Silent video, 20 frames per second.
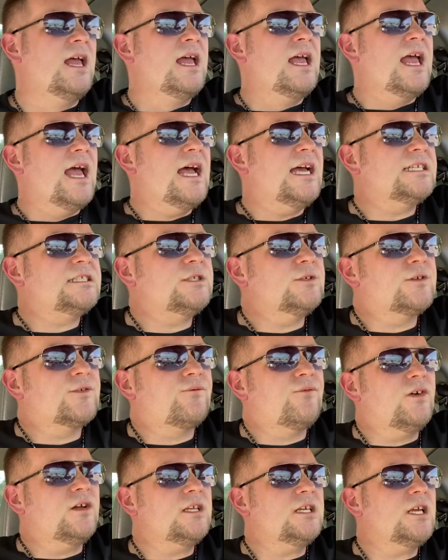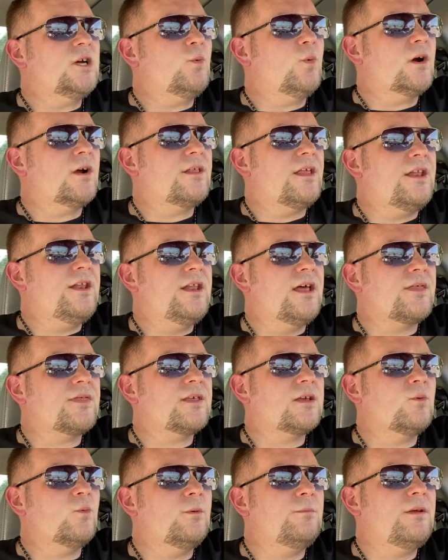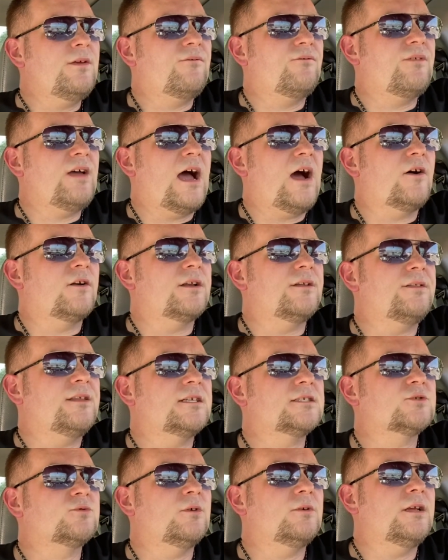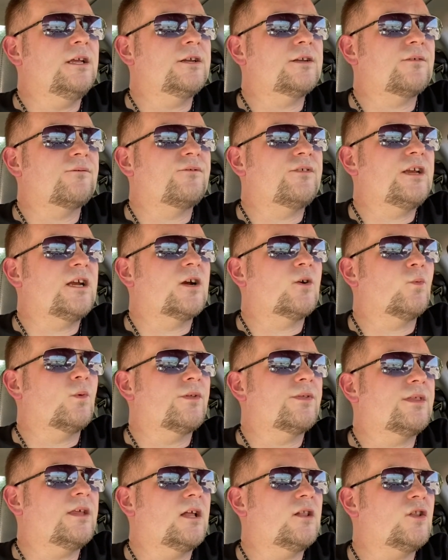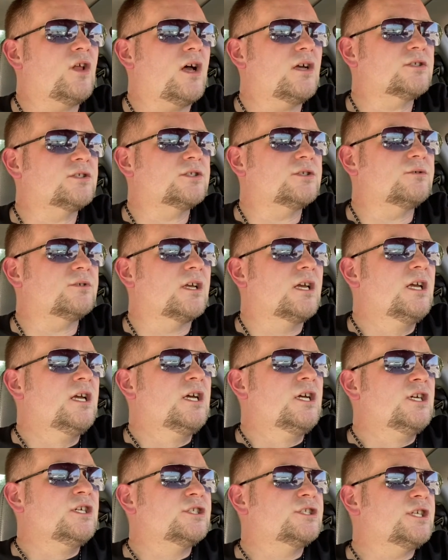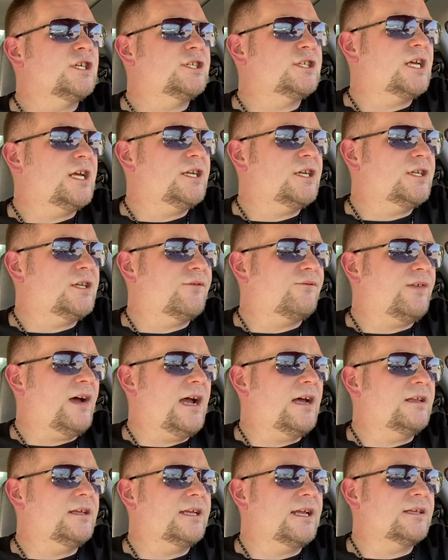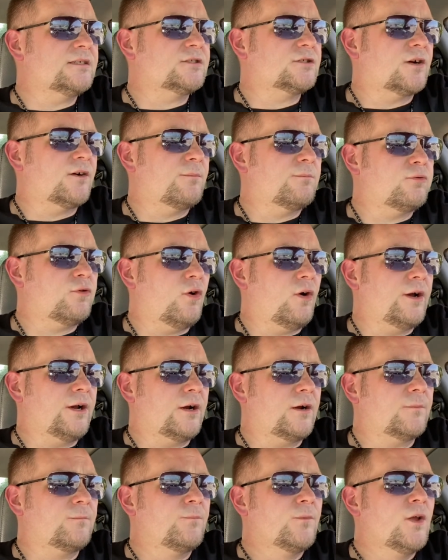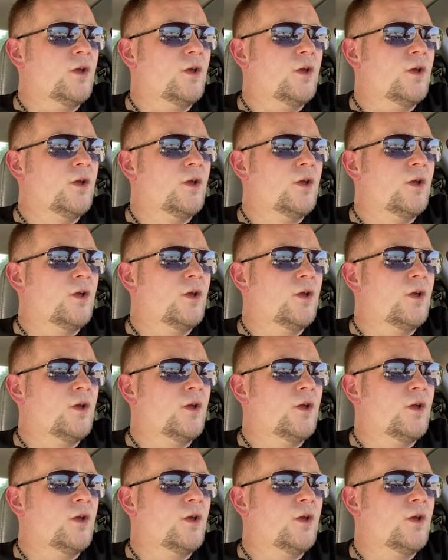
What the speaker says: as she was fully aware that nothing would be found and this would interfere with the lawsuit she intended to file against her employer,